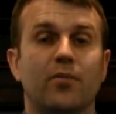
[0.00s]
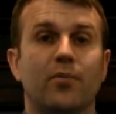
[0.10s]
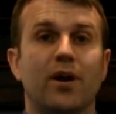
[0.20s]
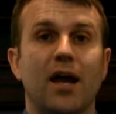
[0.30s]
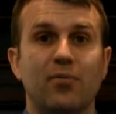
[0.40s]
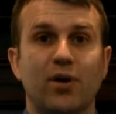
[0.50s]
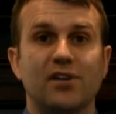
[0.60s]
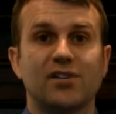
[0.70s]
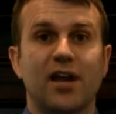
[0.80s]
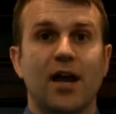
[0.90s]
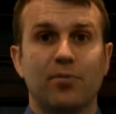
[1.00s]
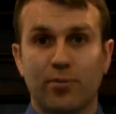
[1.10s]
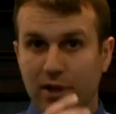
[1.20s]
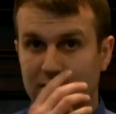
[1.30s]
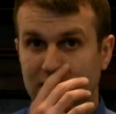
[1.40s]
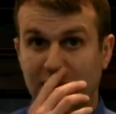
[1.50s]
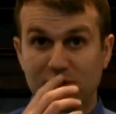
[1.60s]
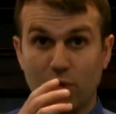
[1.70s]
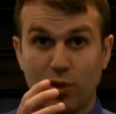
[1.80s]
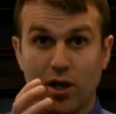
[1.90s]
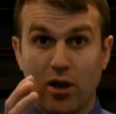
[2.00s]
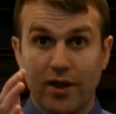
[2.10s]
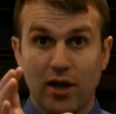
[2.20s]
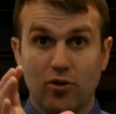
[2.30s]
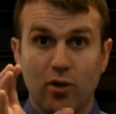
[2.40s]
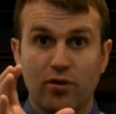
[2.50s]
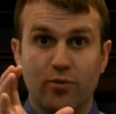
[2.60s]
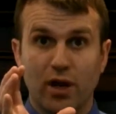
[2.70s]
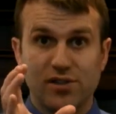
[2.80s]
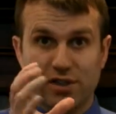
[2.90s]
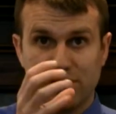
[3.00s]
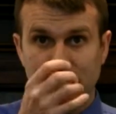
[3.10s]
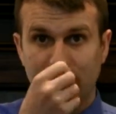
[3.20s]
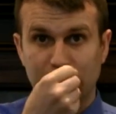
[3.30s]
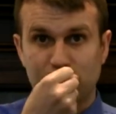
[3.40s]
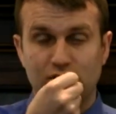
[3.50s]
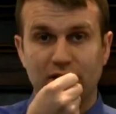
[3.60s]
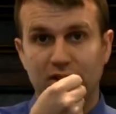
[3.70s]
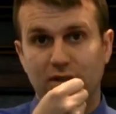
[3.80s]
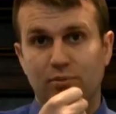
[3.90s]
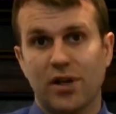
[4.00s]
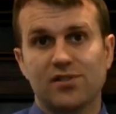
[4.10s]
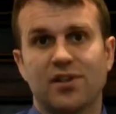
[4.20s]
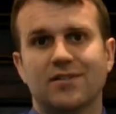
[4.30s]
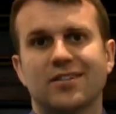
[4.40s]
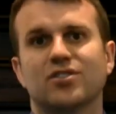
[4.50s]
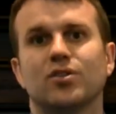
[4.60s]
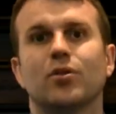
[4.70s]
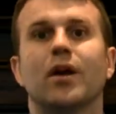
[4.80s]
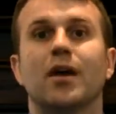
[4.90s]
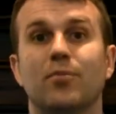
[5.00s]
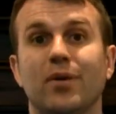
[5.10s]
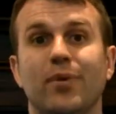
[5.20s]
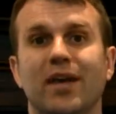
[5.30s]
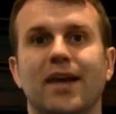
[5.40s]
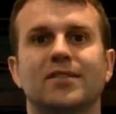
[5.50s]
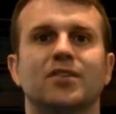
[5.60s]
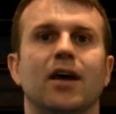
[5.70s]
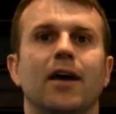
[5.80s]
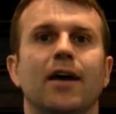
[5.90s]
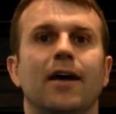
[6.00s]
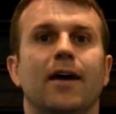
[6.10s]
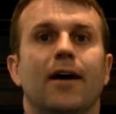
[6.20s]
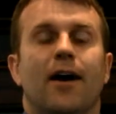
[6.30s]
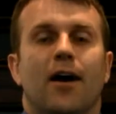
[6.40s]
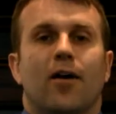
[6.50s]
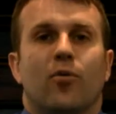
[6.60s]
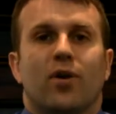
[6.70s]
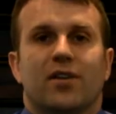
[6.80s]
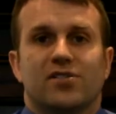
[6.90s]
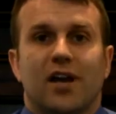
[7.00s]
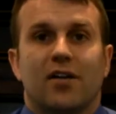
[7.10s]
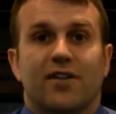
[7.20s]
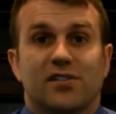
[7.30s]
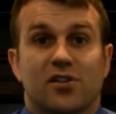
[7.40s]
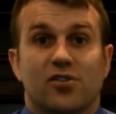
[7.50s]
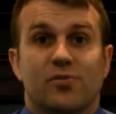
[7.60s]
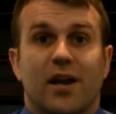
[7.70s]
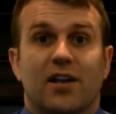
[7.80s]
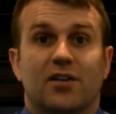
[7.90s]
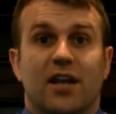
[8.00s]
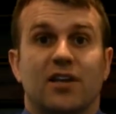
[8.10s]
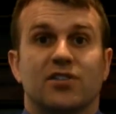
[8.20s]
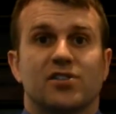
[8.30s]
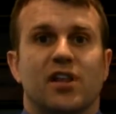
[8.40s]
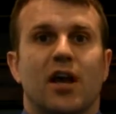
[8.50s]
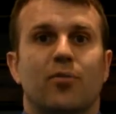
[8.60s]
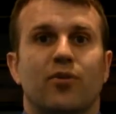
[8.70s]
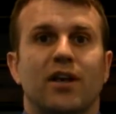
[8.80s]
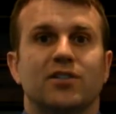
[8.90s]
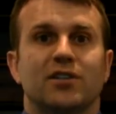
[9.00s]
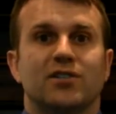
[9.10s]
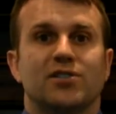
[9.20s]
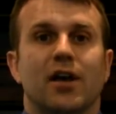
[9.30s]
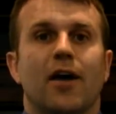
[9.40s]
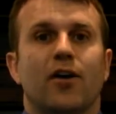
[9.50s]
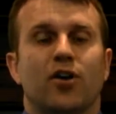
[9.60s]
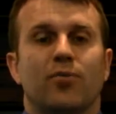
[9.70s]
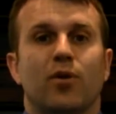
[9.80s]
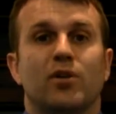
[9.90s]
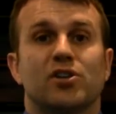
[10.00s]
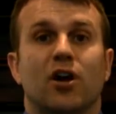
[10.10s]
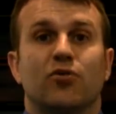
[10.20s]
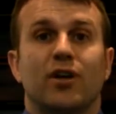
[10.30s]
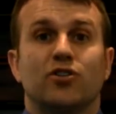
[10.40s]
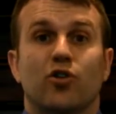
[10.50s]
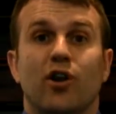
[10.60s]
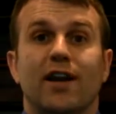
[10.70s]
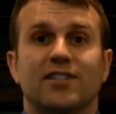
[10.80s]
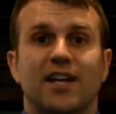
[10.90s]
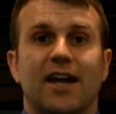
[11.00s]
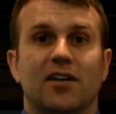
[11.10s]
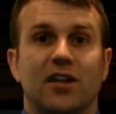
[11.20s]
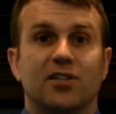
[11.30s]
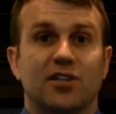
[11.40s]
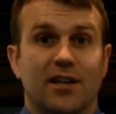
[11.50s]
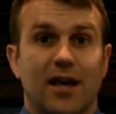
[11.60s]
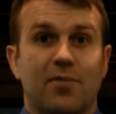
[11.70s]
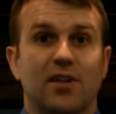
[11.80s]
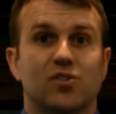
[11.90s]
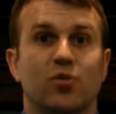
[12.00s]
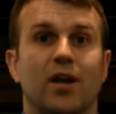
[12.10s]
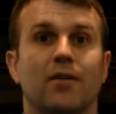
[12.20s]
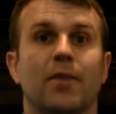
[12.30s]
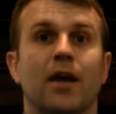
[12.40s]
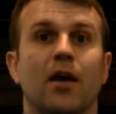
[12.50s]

benign prostate hyperplasia, that's what we call that growth process of obstructing the prostate tissue, BPH. One of the side effects of those medications and the operations could be what's called retrograde ejaculation. That means when